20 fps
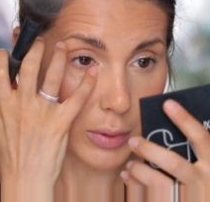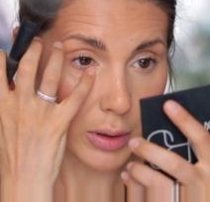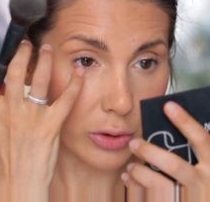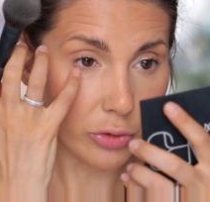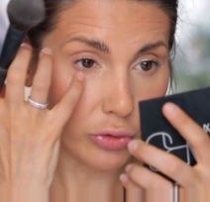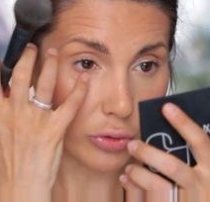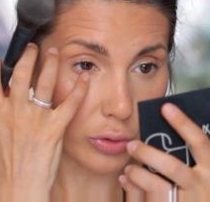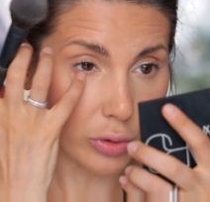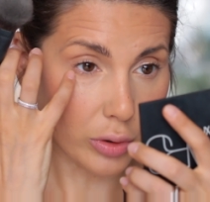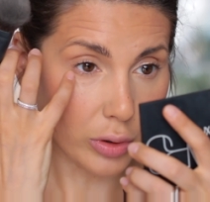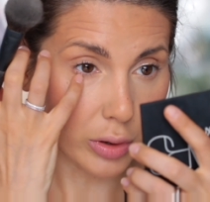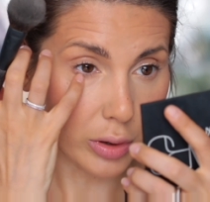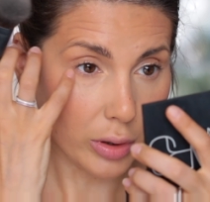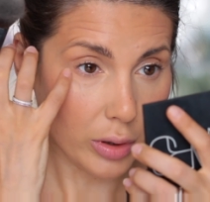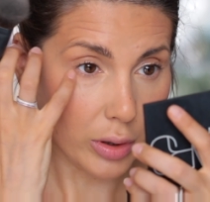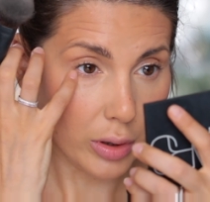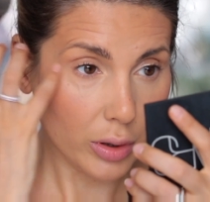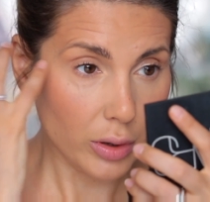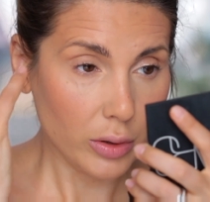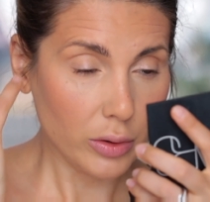make sure
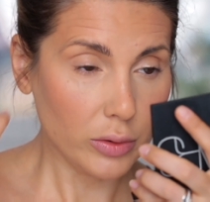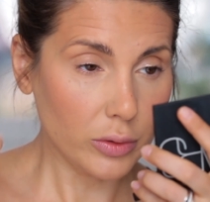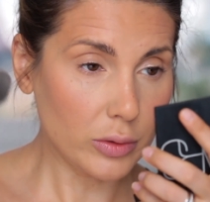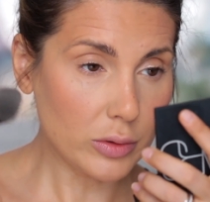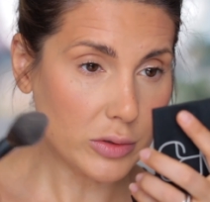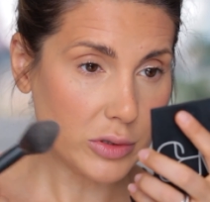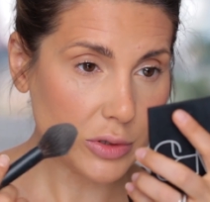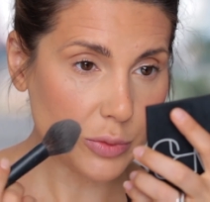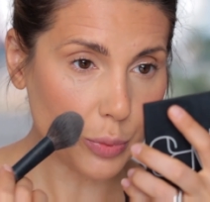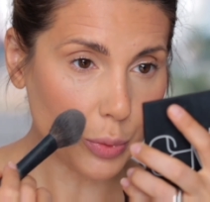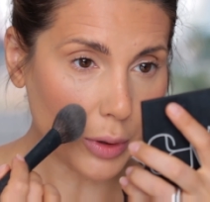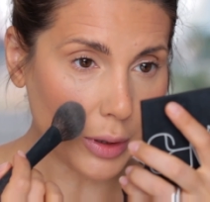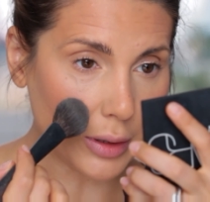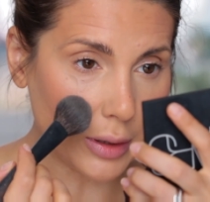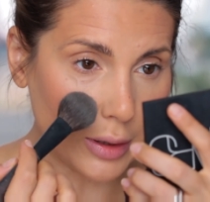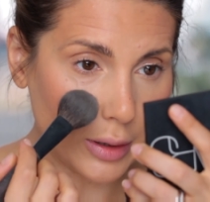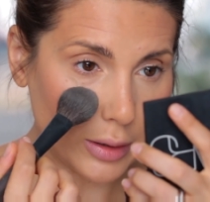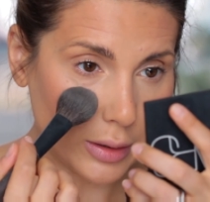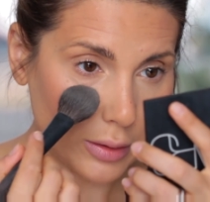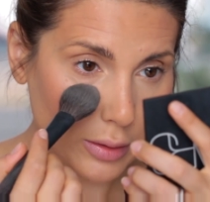you spread
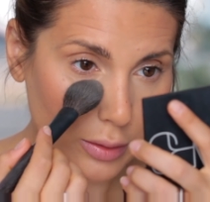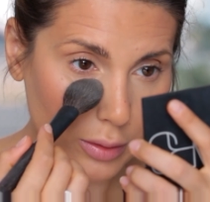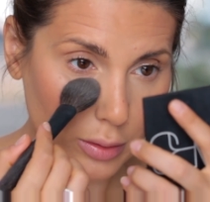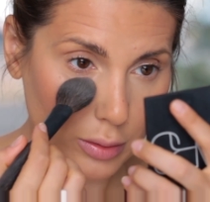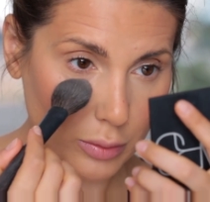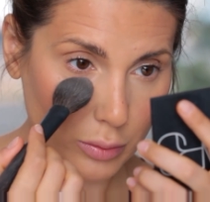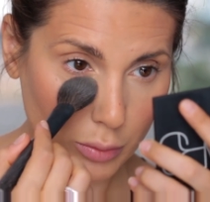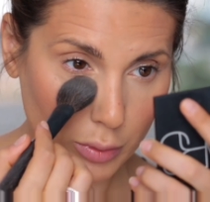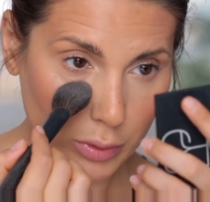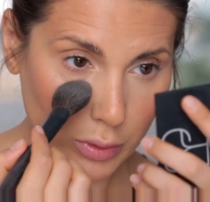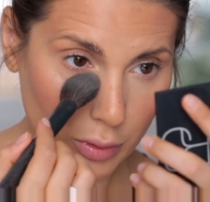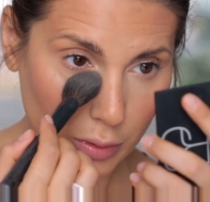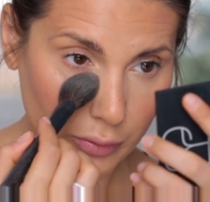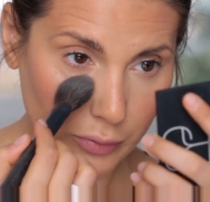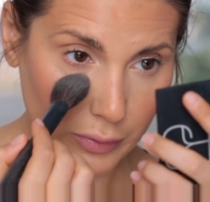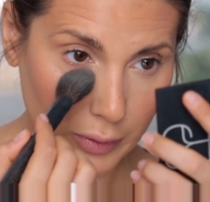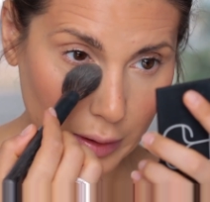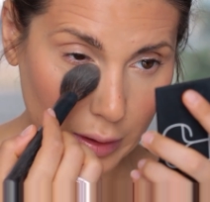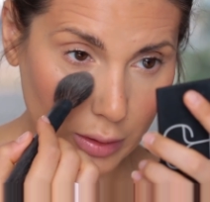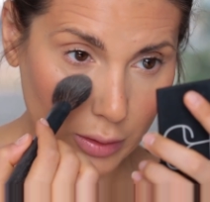it with your
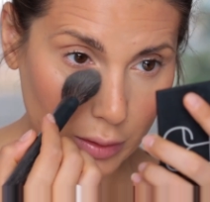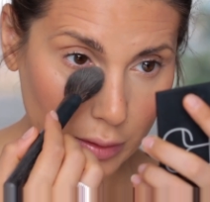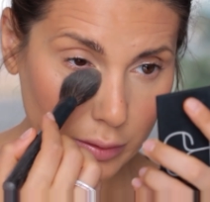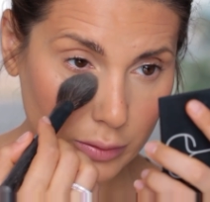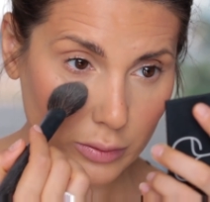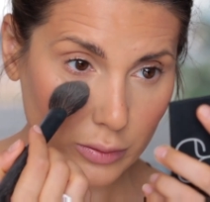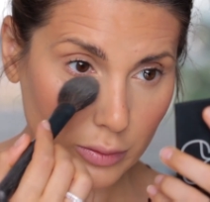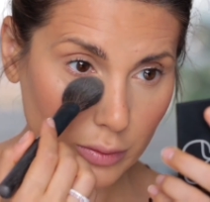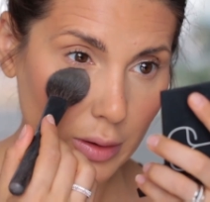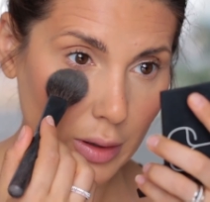fingers.